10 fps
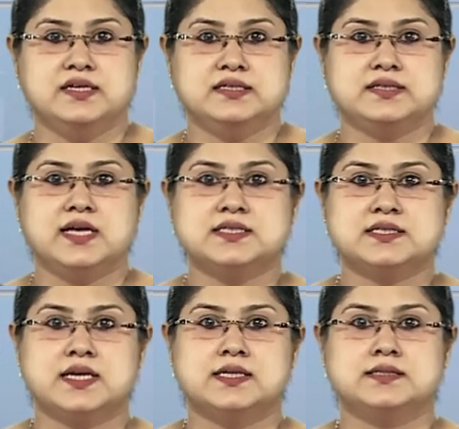Such
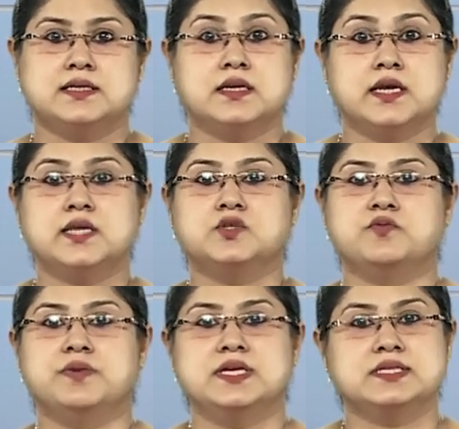skills need to
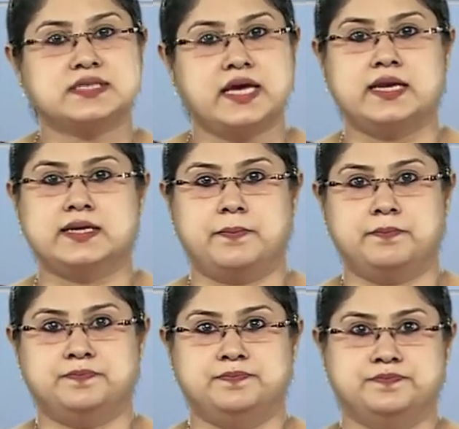be scaled up.
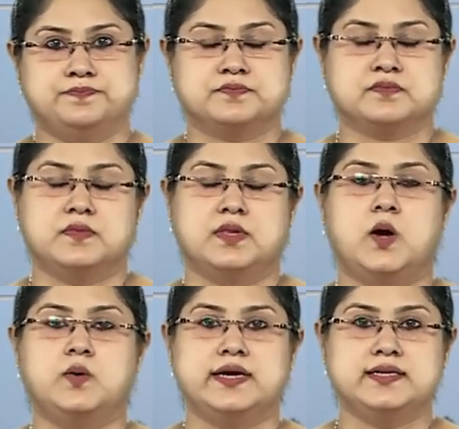
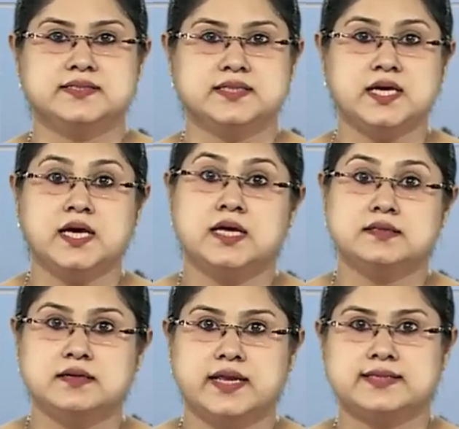Now let us see
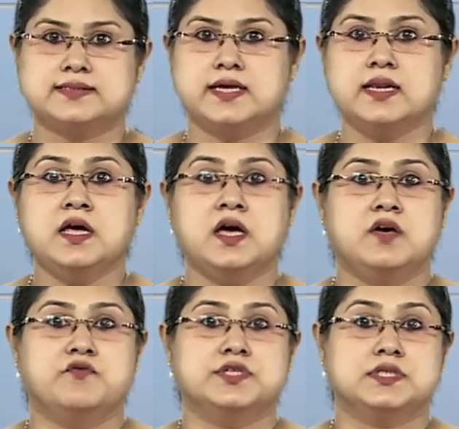the next skill
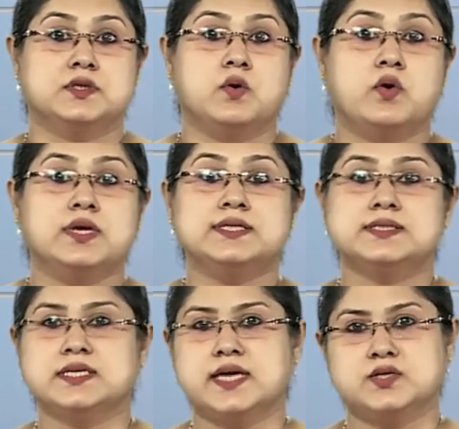which is
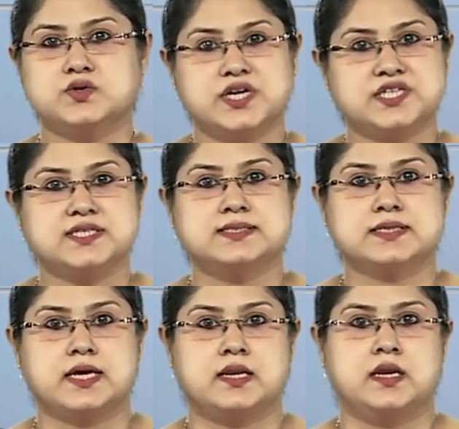holistic education
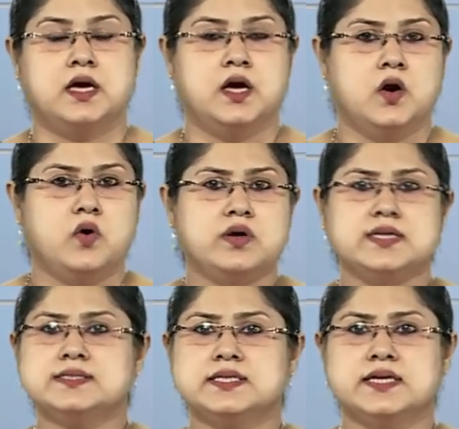skill.
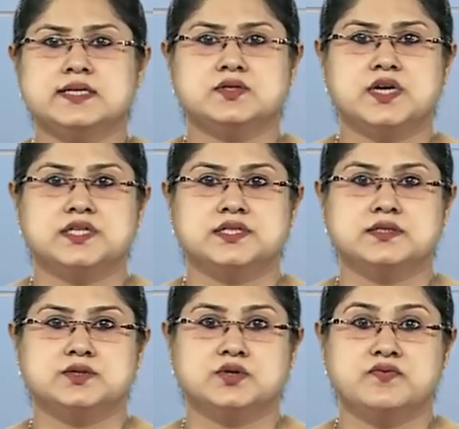Holistic
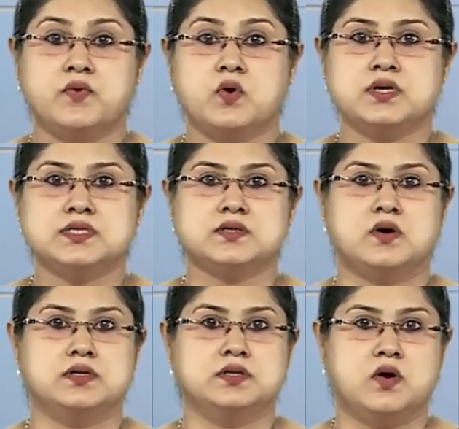education should focus
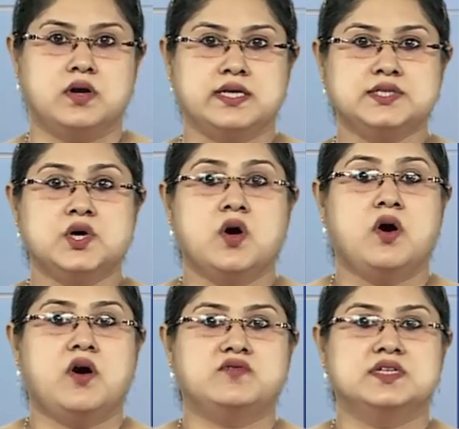on knowledge
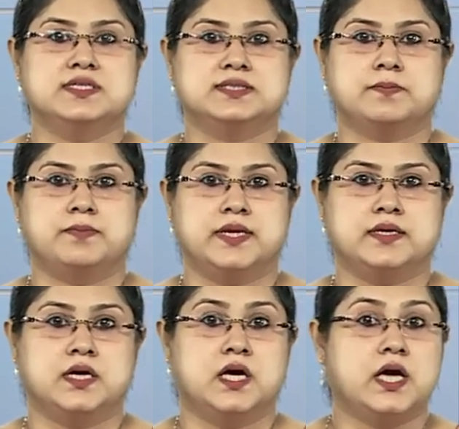of the
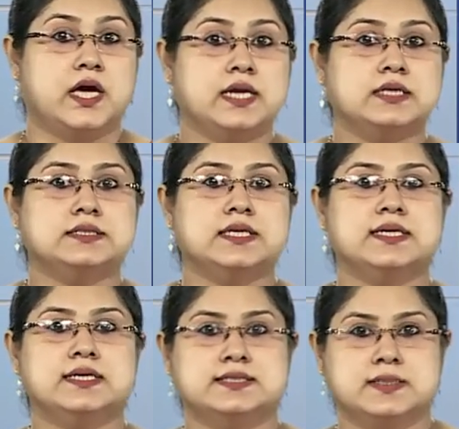discipline,
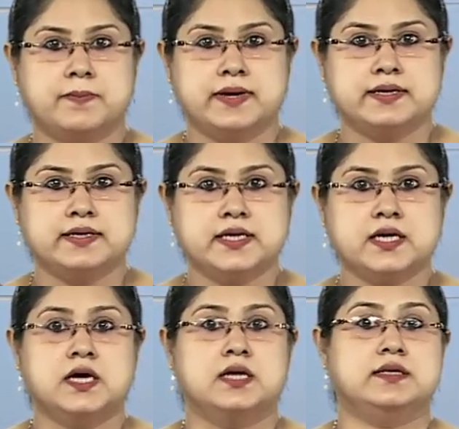interdisciplinary,
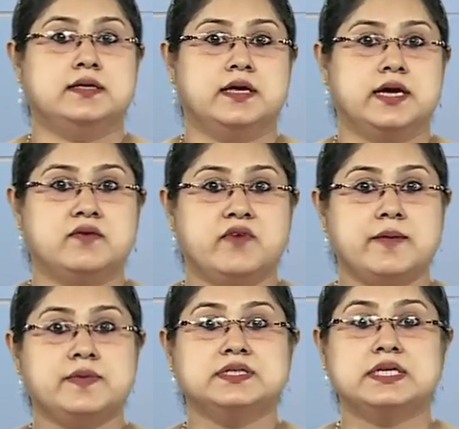then the
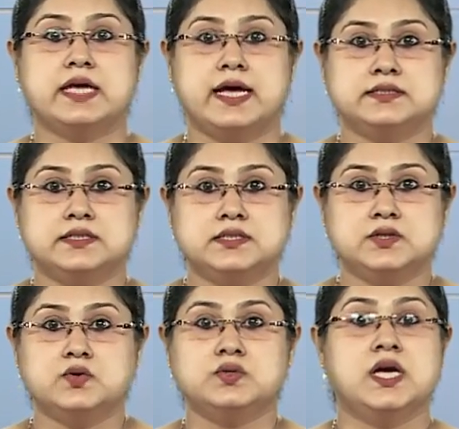environmental
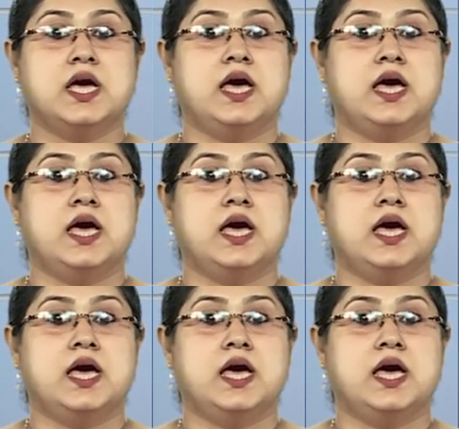attitude,